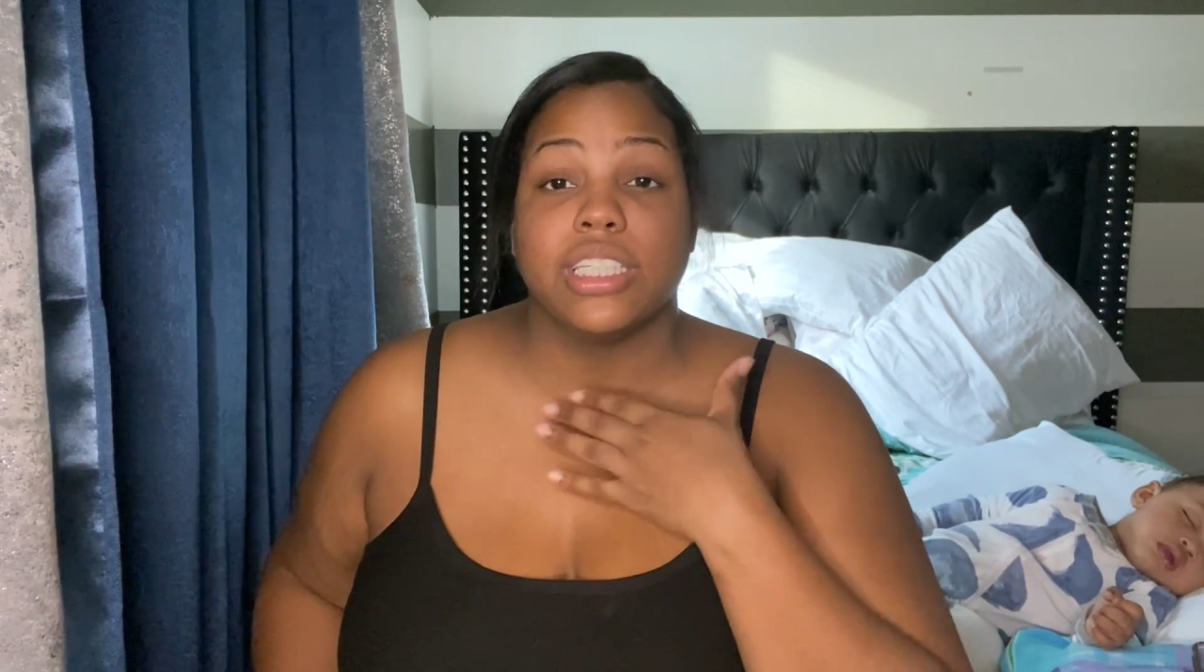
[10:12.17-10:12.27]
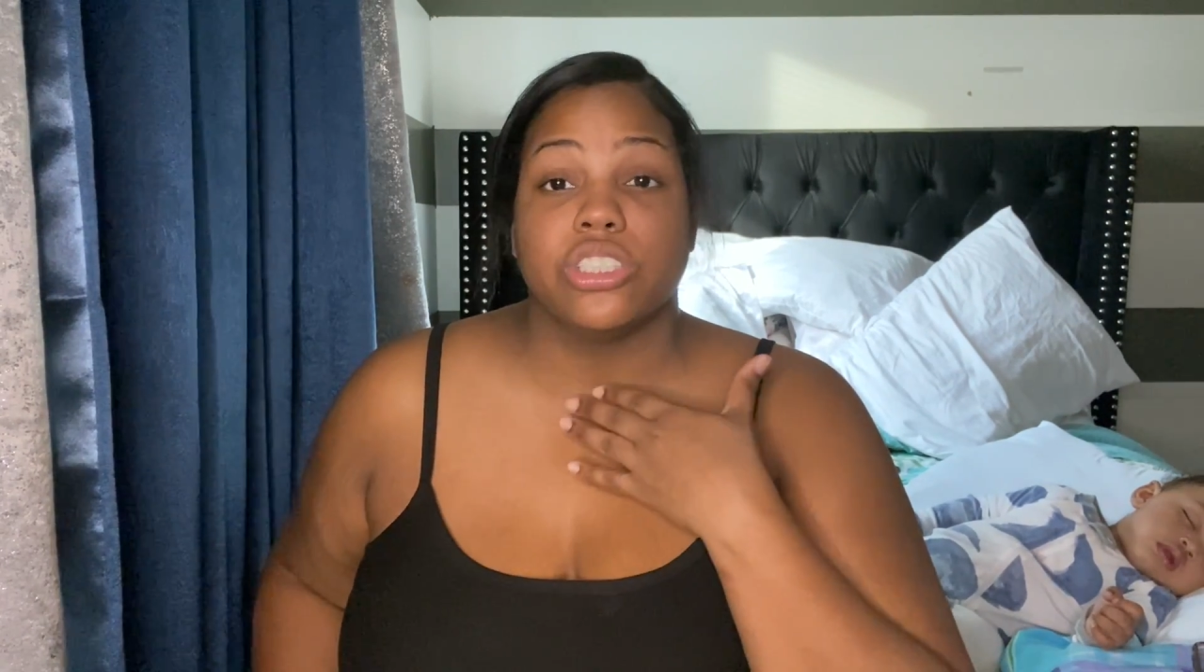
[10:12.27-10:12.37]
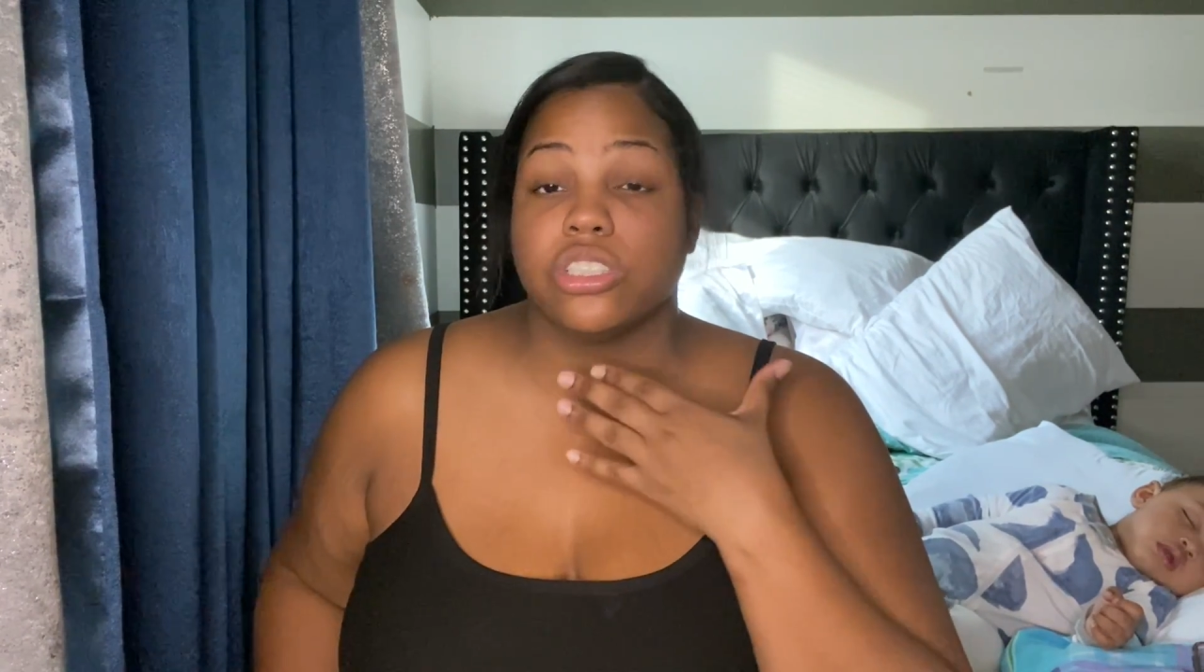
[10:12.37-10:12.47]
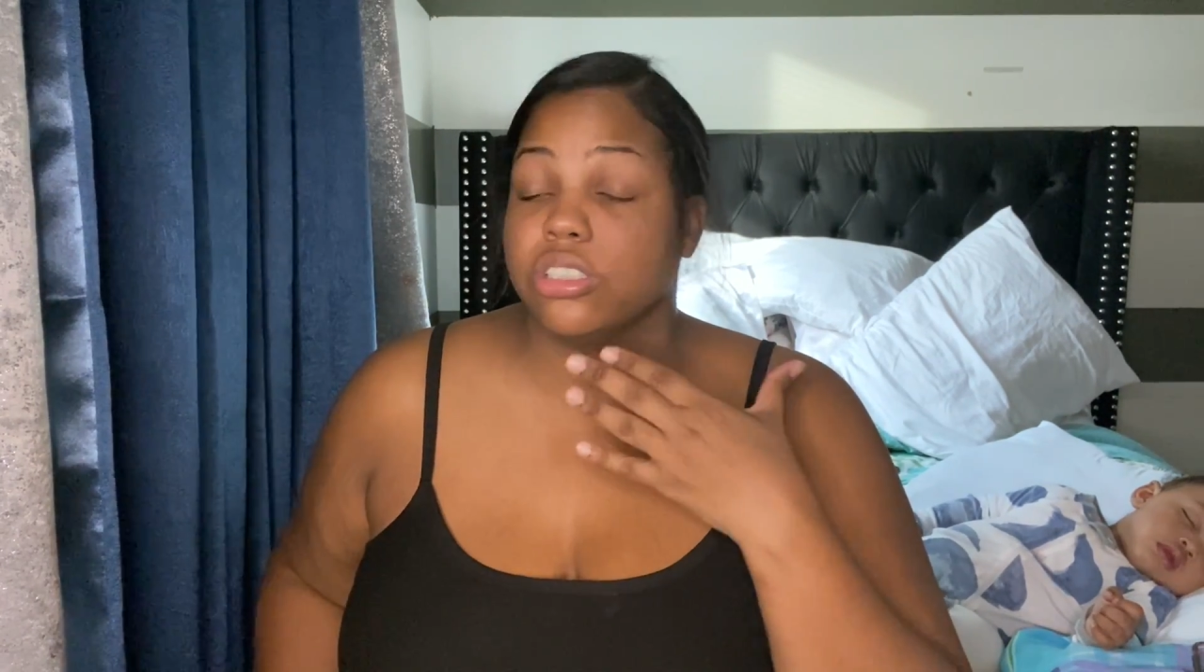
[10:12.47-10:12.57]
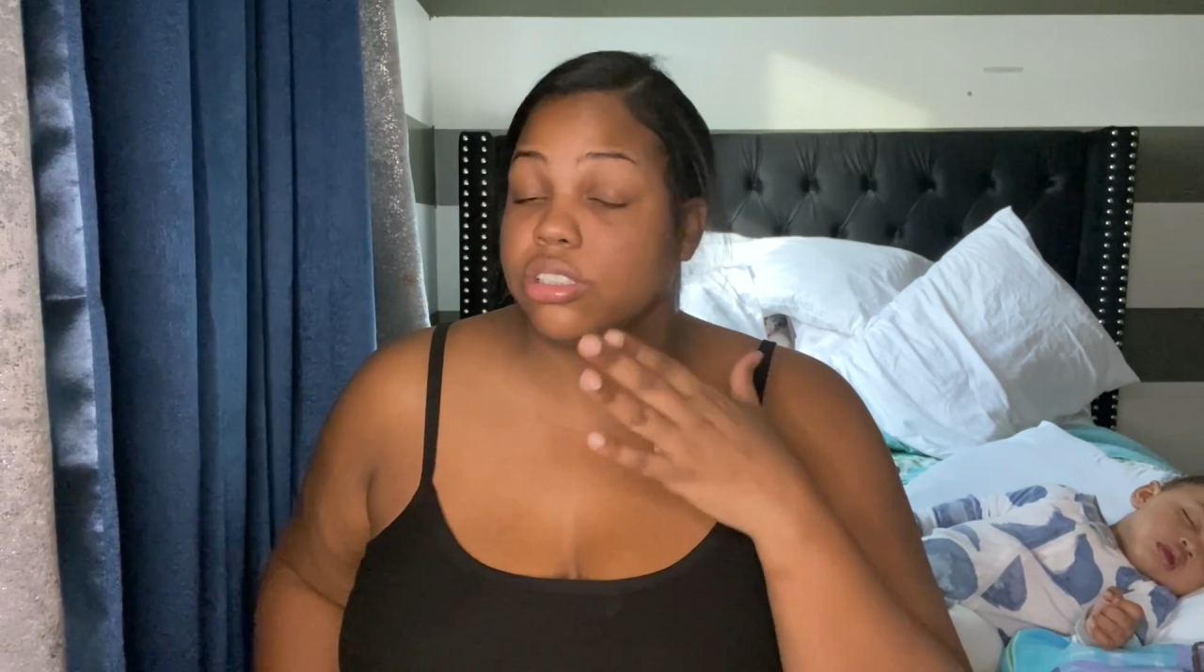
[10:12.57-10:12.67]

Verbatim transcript: is